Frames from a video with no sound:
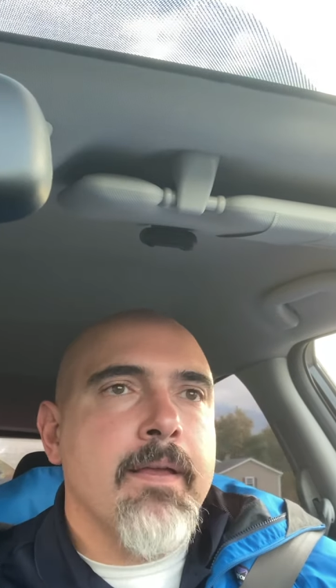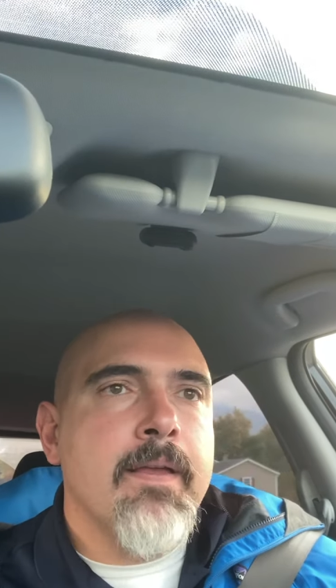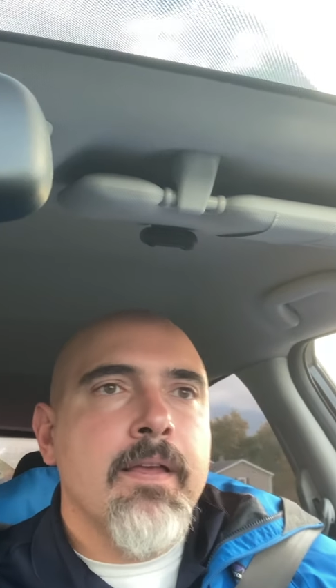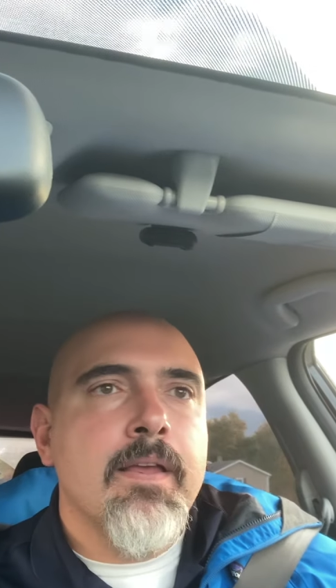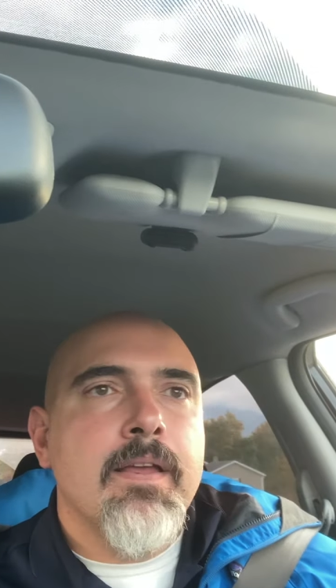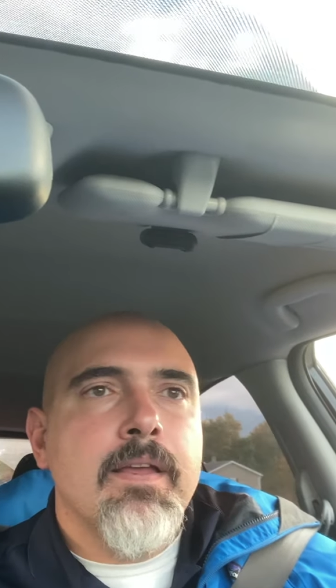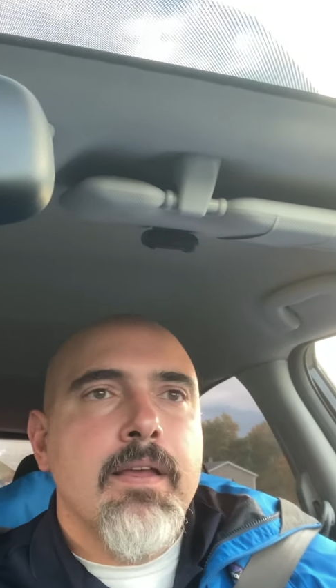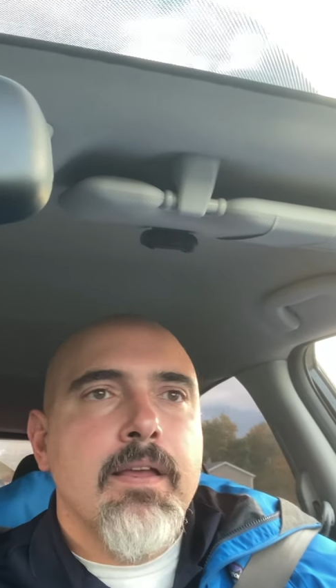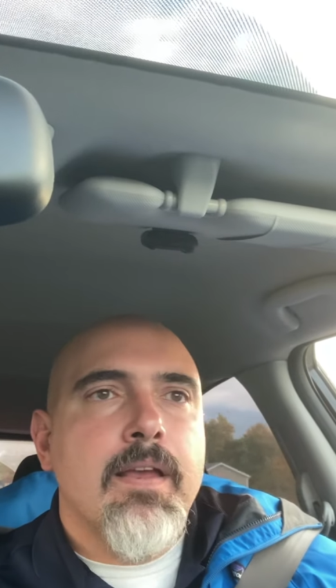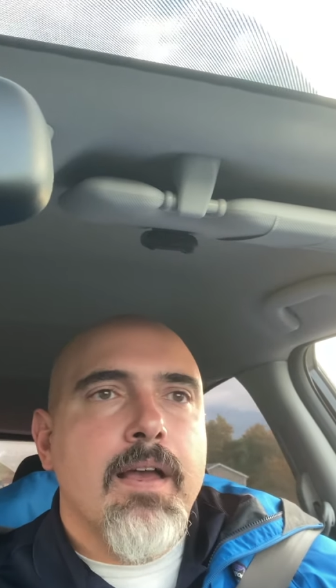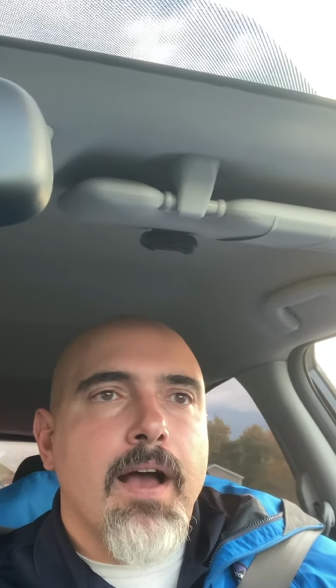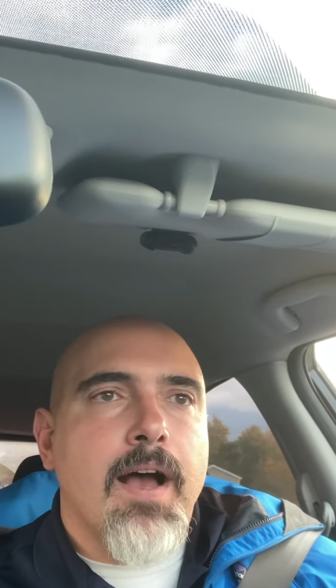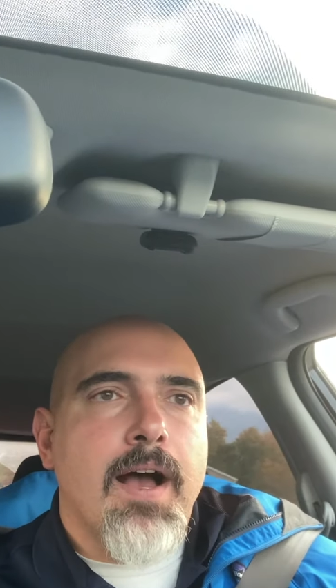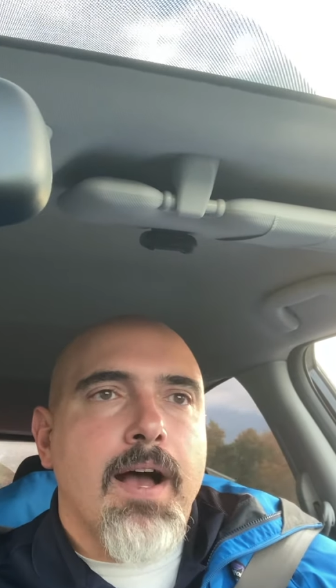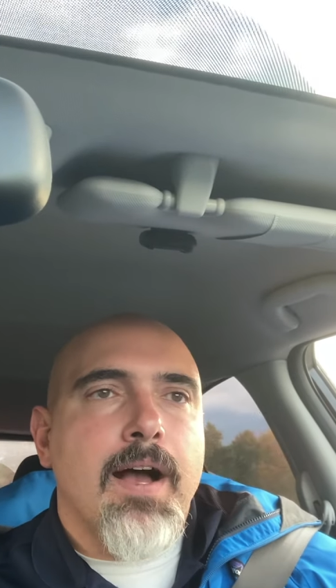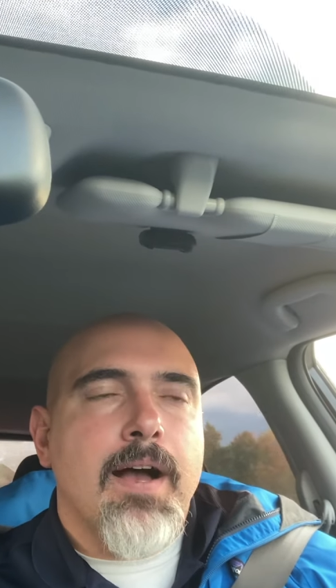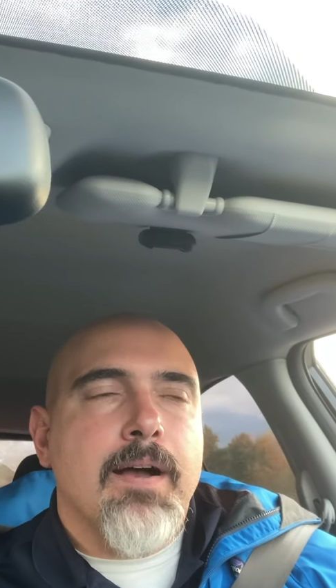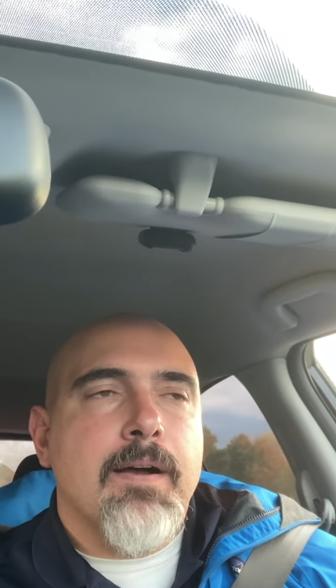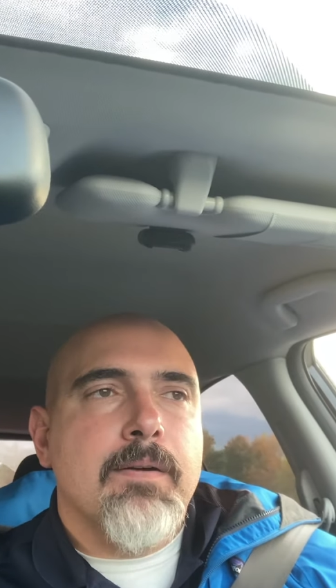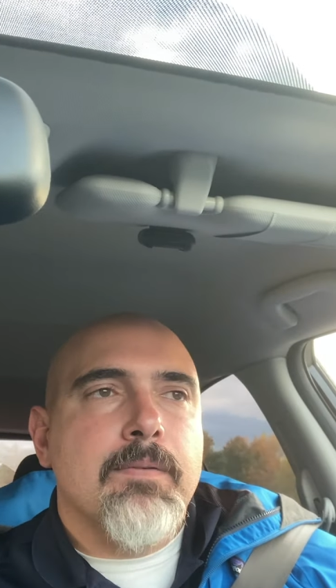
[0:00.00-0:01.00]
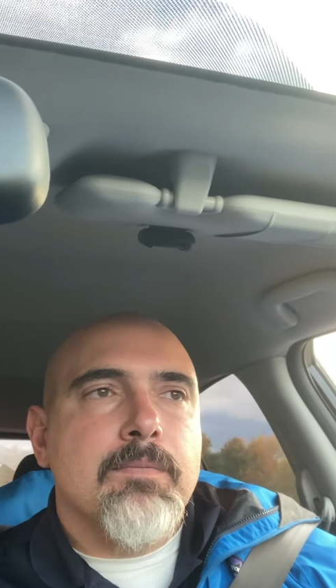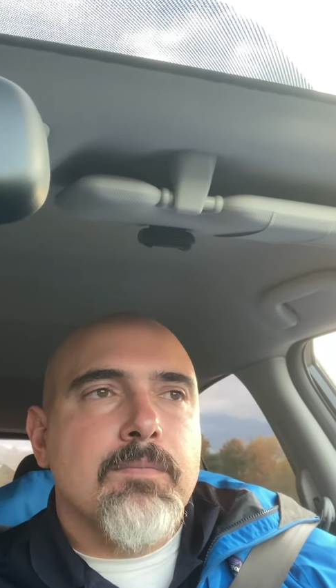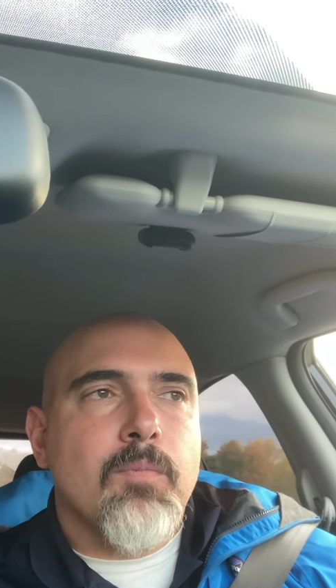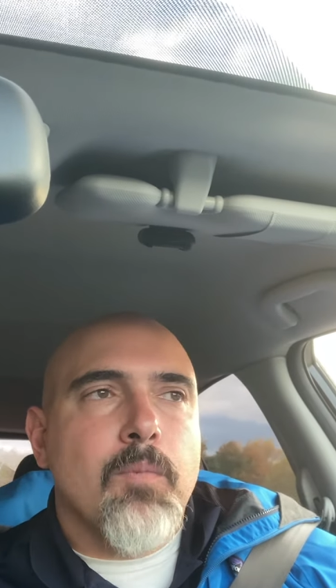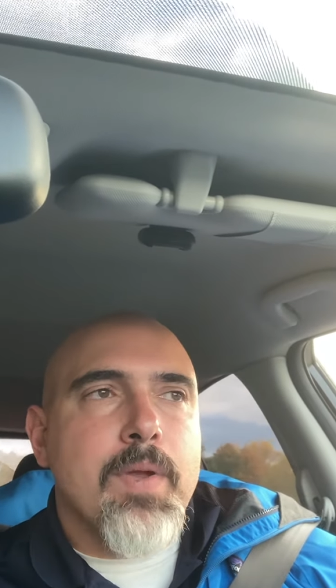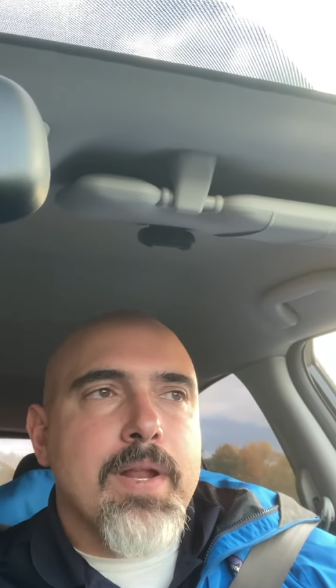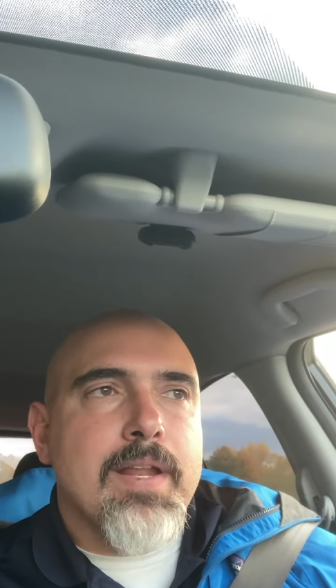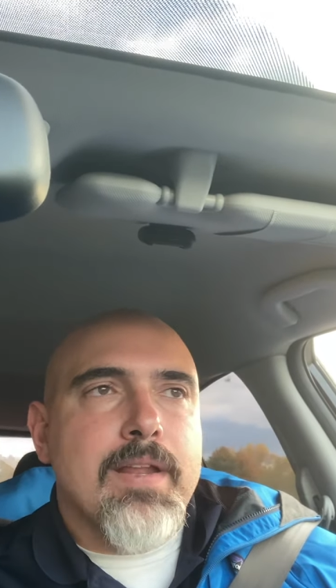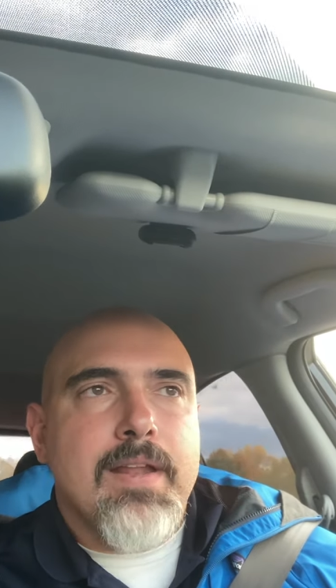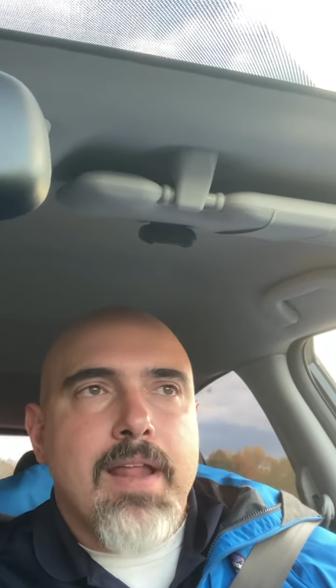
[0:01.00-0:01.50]

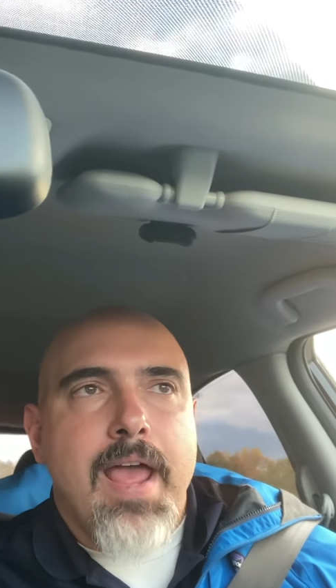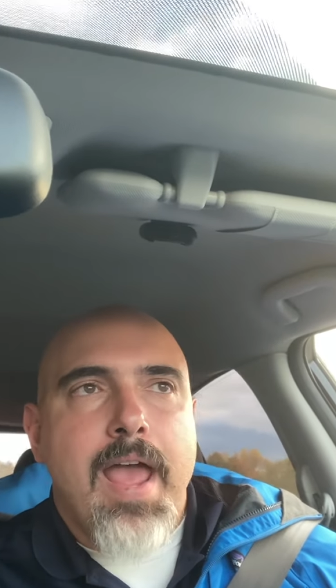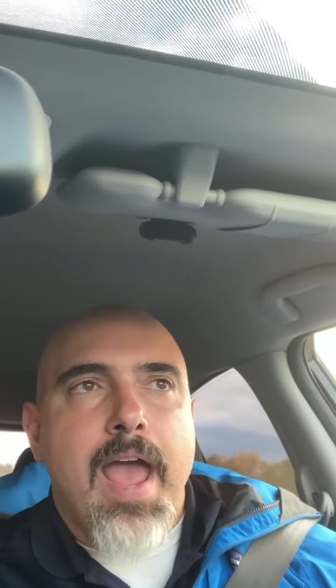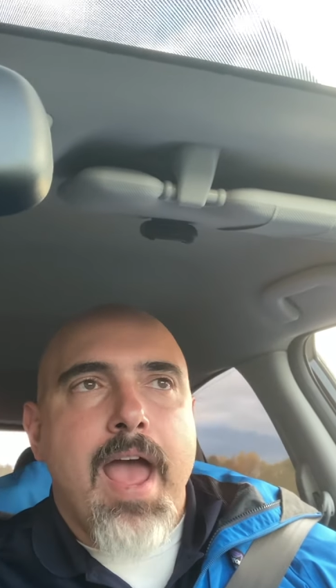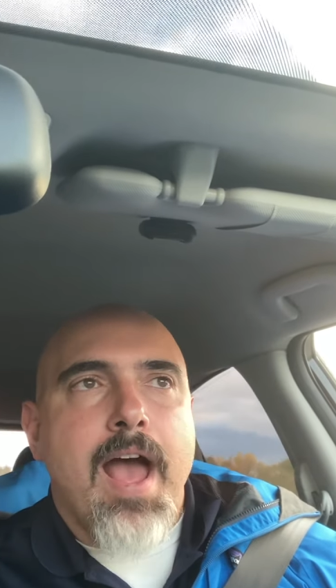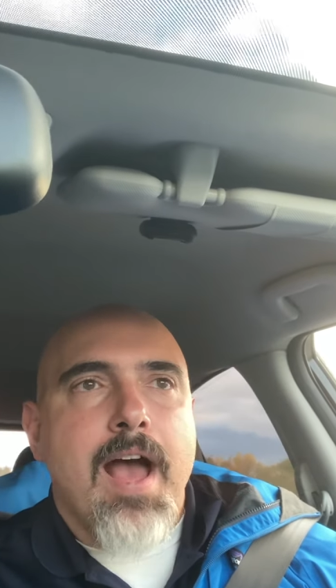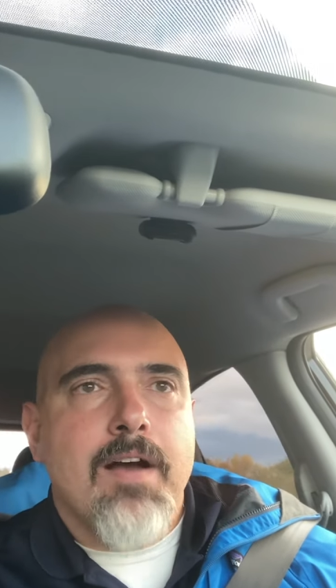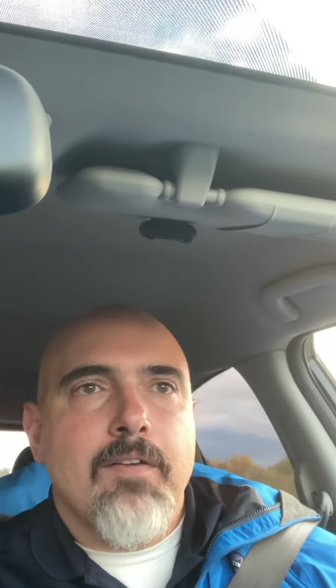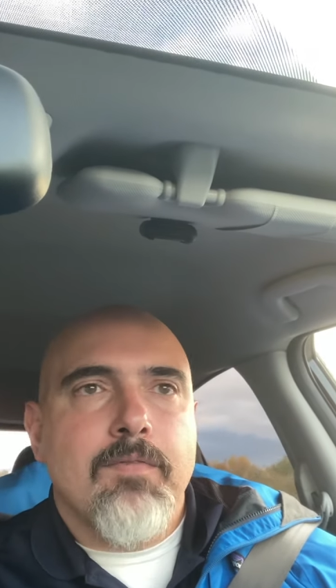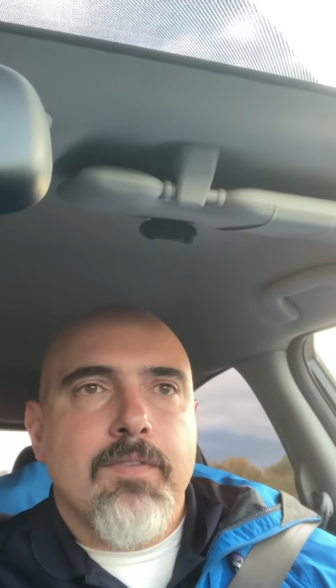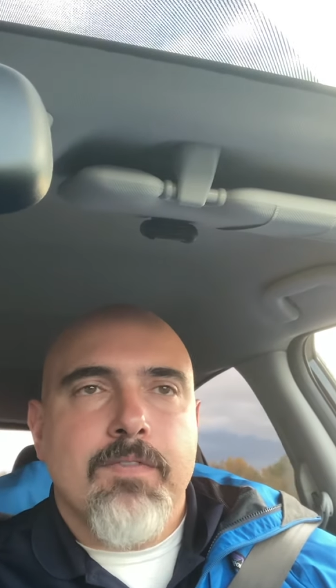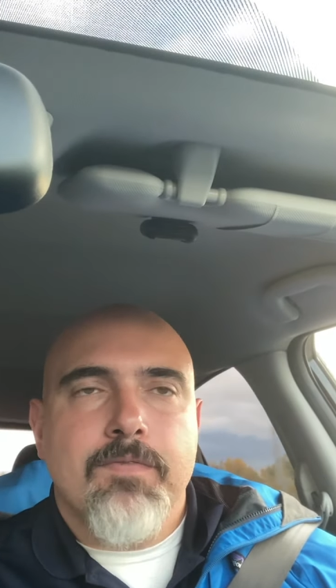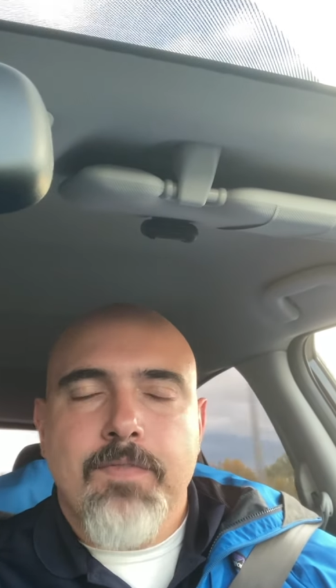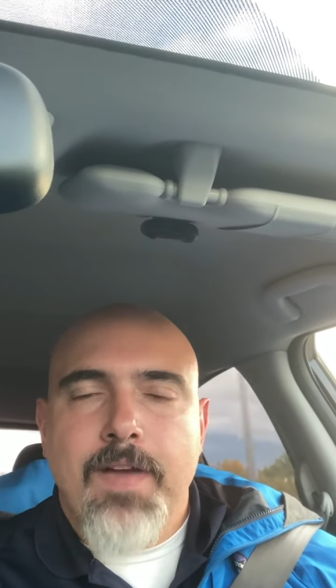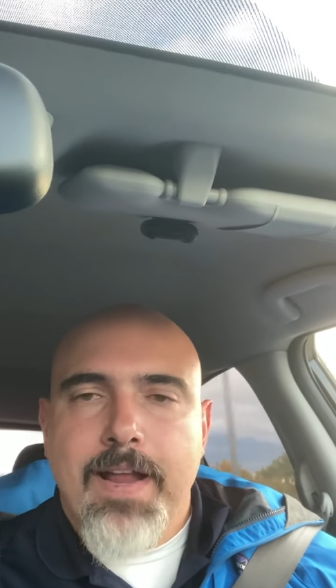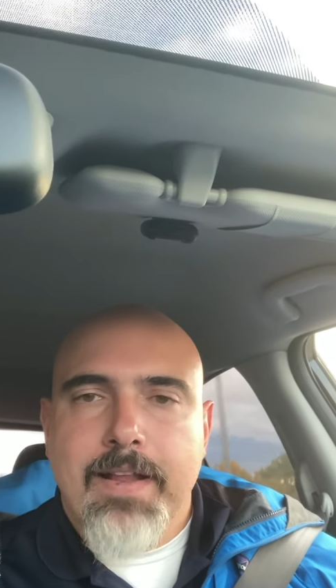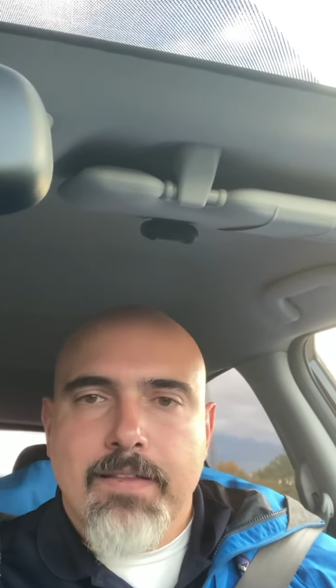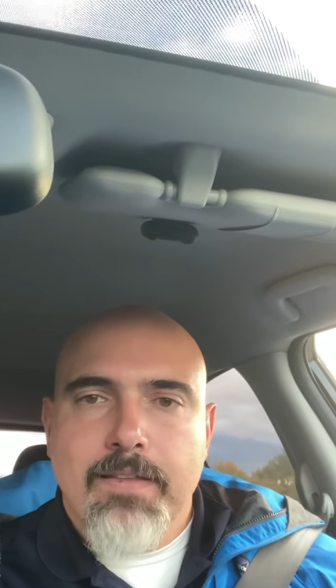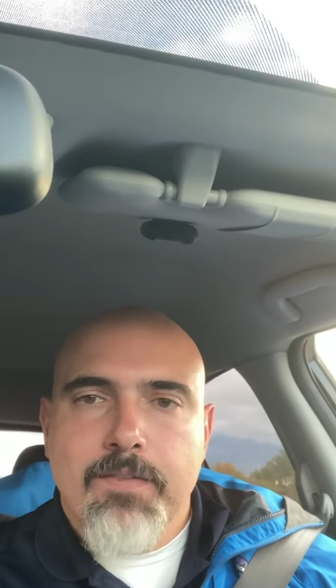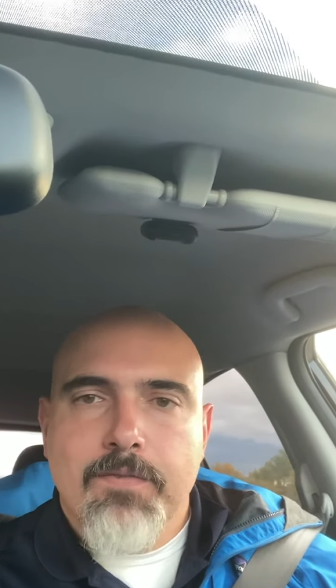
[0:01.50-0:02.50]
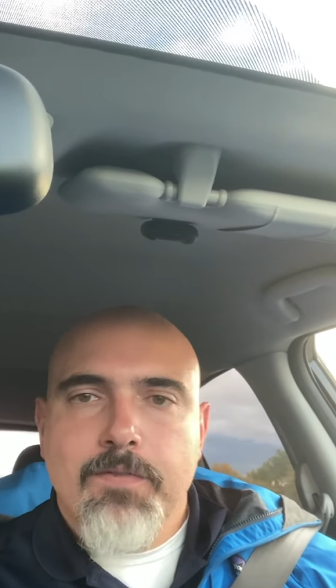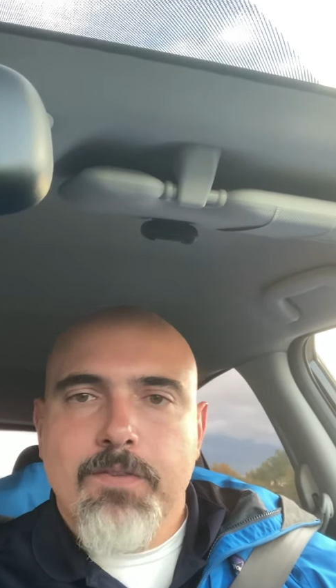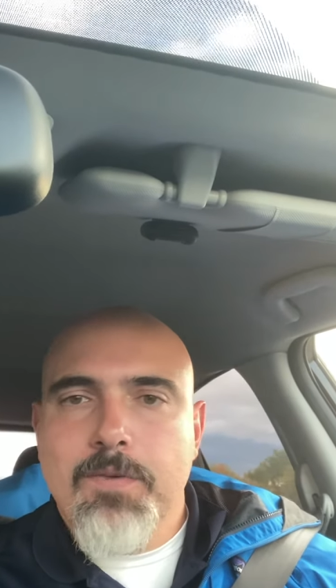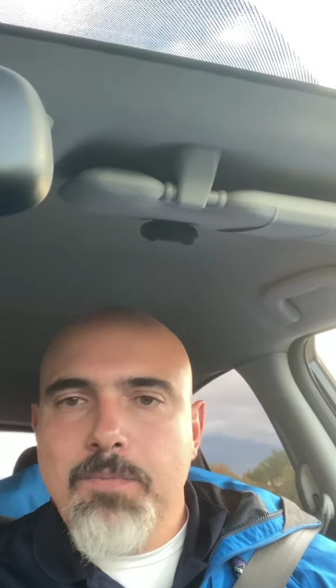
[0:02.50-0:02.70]
We need to have effective